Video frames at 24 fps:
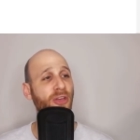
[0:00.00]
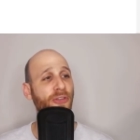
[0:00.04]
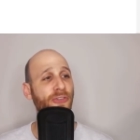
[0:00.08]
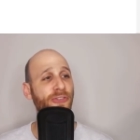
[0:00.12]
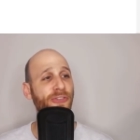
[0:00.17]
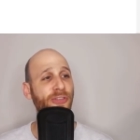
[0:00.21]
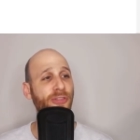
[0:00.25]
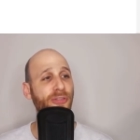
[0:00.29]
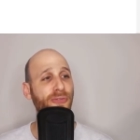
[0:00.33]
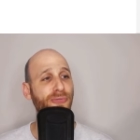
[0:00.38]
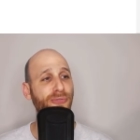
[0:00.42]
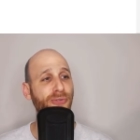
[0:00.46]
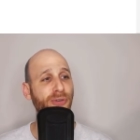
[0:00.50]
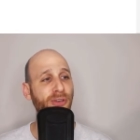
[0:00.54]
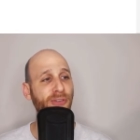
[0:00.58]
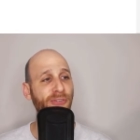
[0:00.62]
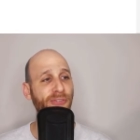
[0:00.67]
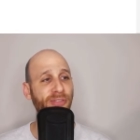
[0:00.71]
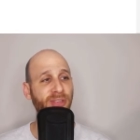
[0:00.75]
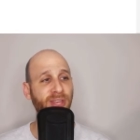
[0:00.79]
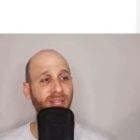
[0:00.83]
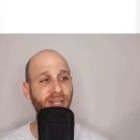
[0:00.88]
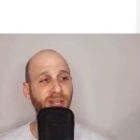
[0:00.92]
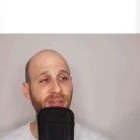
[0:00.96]
So the
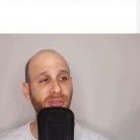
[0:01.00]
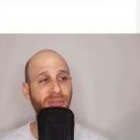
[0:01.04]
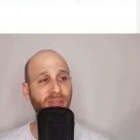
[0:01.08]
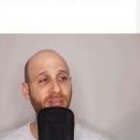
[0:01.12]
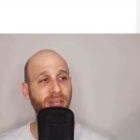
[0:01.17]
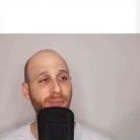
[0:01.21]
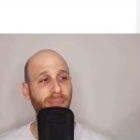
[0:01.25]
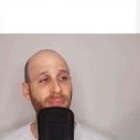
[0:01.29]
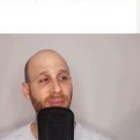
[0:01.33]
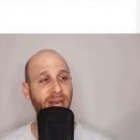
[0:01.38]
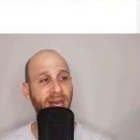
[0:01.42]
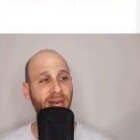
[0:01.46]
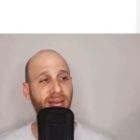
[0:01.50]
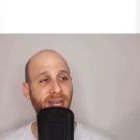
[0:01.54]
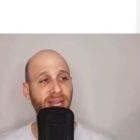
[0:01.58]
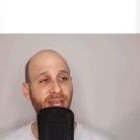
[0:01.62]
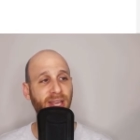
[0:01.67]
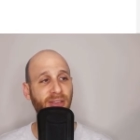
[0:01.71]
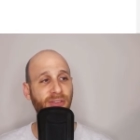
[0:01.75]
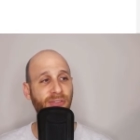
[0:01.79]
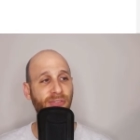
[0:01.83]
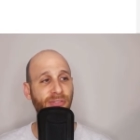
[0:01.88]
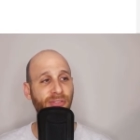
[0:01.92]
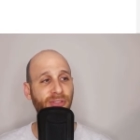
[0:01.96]
first thing to think about
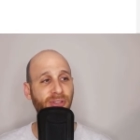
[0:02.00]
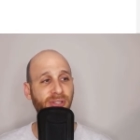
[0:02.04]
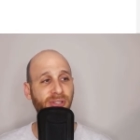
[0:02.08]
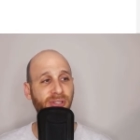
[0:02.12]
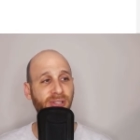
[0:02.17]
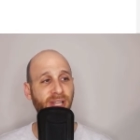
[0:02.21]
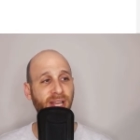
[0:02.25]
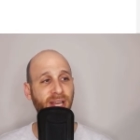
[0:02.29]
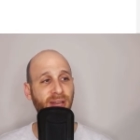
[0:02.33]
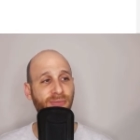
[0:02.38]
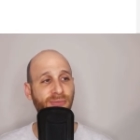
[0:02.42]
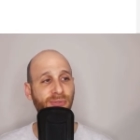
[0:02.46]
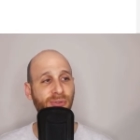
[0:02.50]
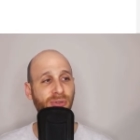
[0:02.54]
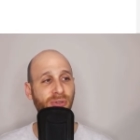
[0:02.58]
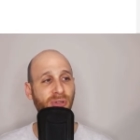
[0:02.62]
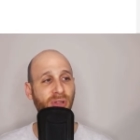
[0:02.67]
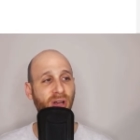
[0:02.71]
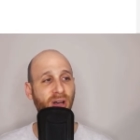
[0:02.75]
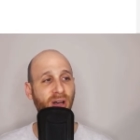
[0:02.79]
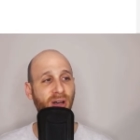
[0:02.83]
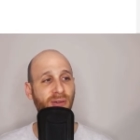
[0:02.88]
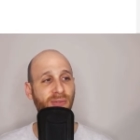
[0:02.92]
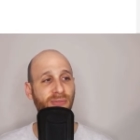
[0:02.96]
is the
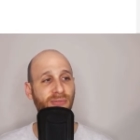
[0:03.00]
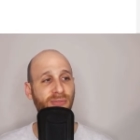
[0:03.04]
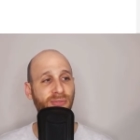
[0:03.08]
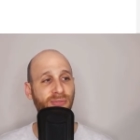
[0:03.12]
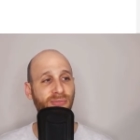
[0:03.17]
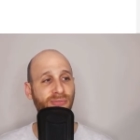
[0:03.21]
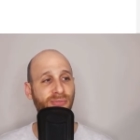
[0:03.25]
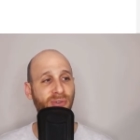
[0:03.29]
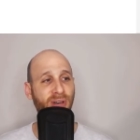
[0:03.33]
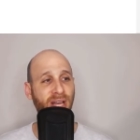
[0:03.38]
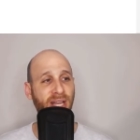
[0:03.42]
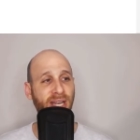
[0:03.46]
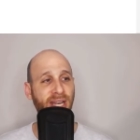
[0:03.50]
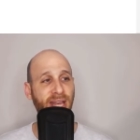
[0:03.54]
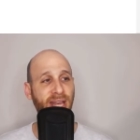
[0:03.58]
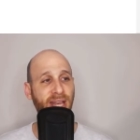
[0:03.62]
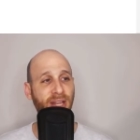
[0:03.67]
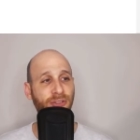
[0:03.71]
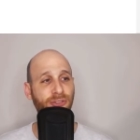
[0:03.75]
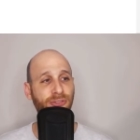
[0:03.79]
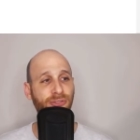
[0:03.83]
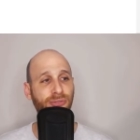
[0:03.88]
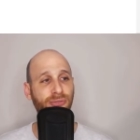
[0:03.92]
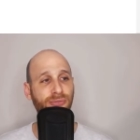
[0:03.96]
level of
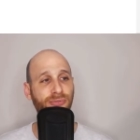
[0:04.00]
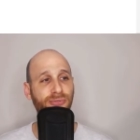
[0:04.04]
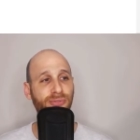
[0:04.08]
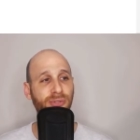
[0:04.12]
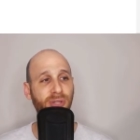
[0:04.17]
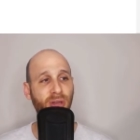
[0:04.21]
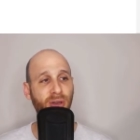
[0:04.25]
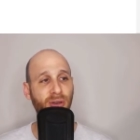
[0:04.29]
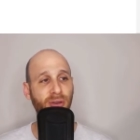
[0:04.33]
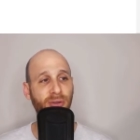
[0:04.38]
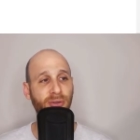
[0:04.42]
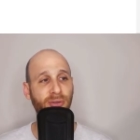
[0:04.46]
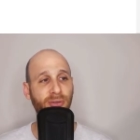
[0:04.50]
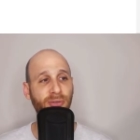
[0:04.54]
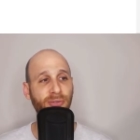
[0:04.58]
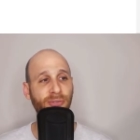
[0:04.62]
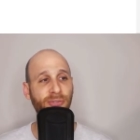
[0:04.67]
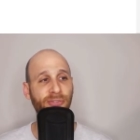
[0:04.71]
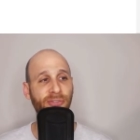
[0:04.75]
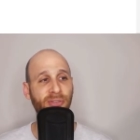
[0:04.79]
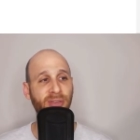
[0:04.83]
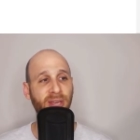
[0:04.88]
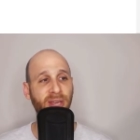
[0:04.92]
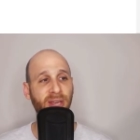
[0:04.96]
financial
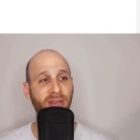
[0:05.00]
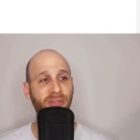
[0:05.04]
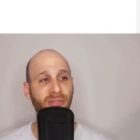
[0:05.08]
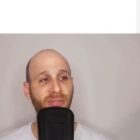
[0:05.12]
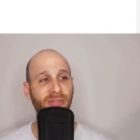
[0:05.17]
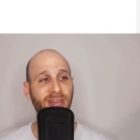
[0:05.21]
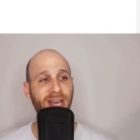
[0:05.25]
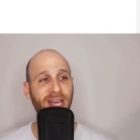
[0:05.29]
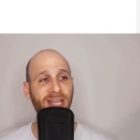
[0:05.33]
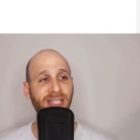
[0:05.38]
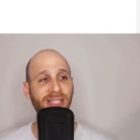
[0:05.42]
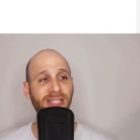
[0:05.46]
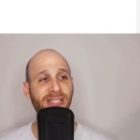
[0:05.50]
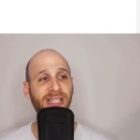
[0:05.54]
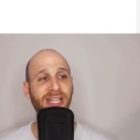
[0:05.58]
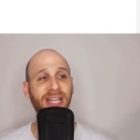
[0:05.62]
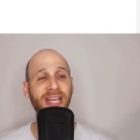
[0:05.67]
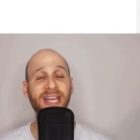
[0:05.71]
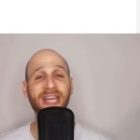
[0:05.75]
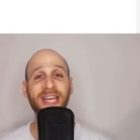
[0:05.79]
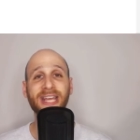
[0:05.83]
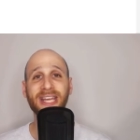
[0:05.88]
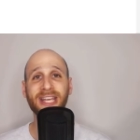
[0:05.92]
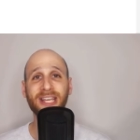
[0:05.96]
flows that
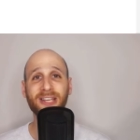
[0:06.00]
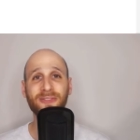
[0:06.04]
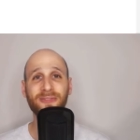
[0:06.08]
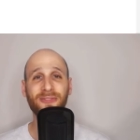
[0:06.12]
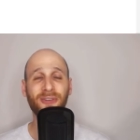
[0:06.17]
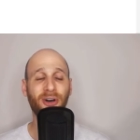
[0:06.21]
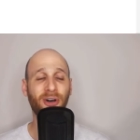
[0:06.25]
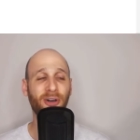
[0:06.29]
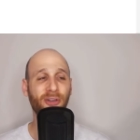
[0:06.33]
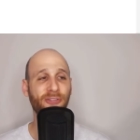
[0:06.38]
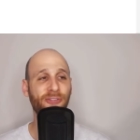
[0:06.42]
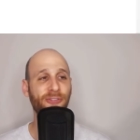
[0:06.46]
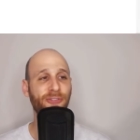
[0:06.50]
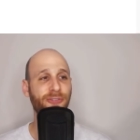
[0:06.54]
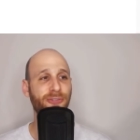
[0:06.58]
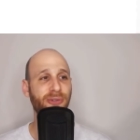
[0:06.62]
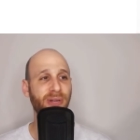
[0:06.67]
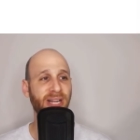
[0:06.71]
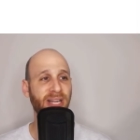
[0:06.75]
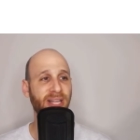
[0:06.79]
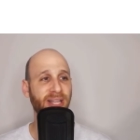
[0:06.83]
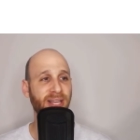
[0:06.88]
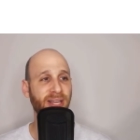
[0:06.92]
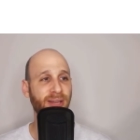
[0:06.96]
leave
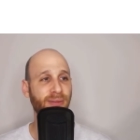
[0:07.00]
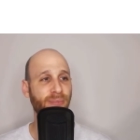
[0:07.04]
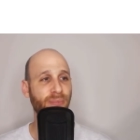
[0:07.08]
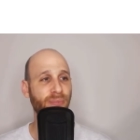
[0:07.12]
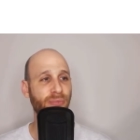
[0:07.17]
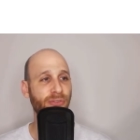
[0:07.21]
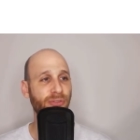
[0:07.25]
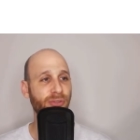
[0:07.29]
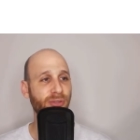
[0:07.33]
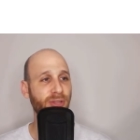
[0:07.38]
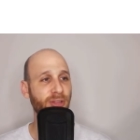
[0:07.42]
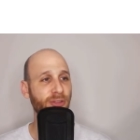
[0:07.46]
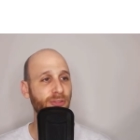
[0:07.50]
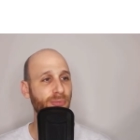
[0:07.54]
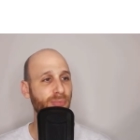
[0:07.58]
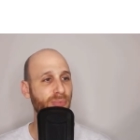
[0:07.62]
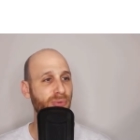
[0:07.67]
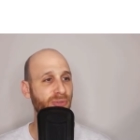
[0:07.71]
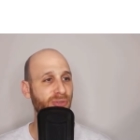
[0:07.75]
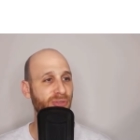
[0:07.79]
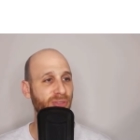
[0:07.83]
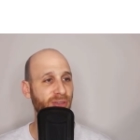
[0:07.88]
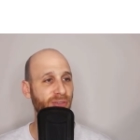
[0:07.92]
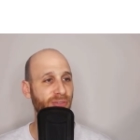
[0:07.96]
Australia. So let's
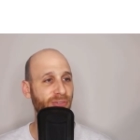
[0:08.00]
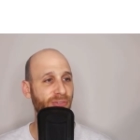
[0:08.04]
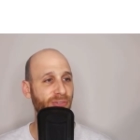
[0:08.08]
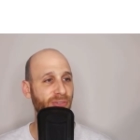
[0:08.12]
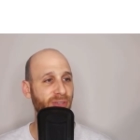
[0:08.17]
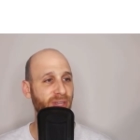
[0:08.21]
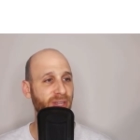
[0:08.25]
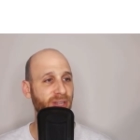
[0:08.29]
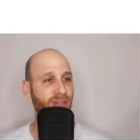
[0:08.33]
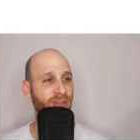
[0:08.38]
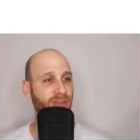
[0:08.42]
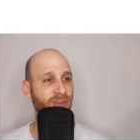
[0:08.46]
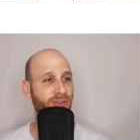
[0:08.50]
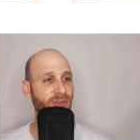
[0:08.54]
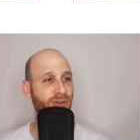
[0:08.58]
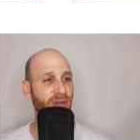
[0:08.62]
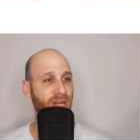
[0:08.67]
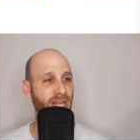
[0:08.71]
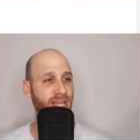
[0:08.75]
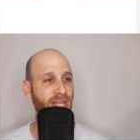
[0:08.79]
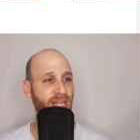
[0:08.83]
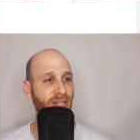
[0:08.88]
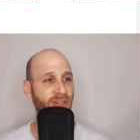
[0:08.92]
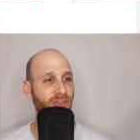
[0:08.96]
put this in
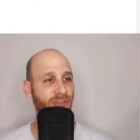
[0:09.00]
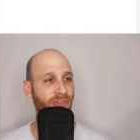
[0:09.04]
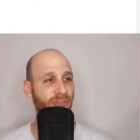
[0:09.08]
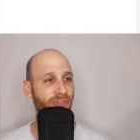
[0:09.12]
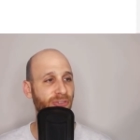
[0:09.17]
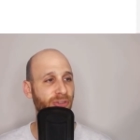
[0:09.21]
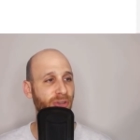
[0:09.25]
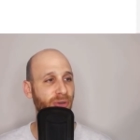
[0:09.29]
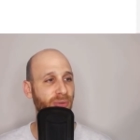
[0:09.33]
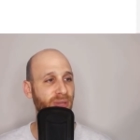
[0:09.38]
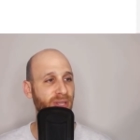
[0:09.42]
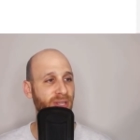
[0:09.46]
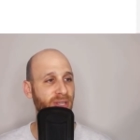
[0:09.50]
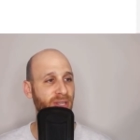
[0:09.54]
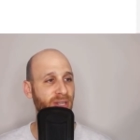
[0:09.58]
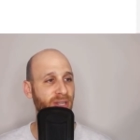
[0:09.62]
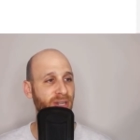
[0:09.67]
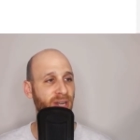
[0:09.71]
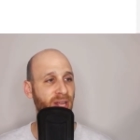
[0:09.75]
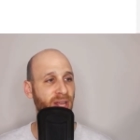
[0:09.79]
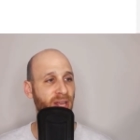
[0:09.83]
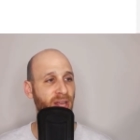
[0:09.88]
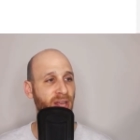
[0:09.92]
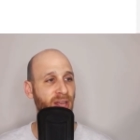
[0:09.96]
green just so we
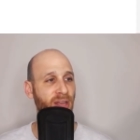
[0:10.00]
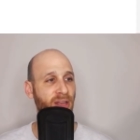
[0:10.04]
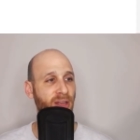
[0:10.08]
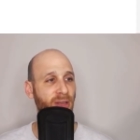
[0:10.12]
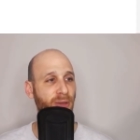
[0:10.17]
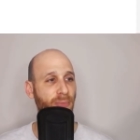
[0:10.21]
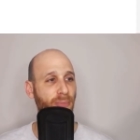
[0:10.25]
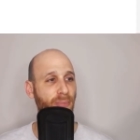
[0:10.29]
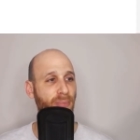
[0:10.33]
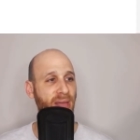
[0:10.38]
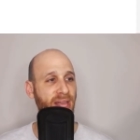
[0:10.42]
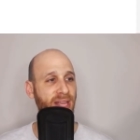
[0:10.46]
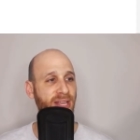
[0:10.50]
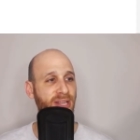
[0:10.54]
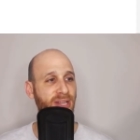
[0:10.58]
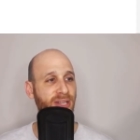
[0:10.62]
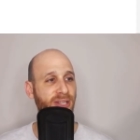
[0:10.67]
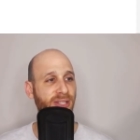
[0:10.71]
can make it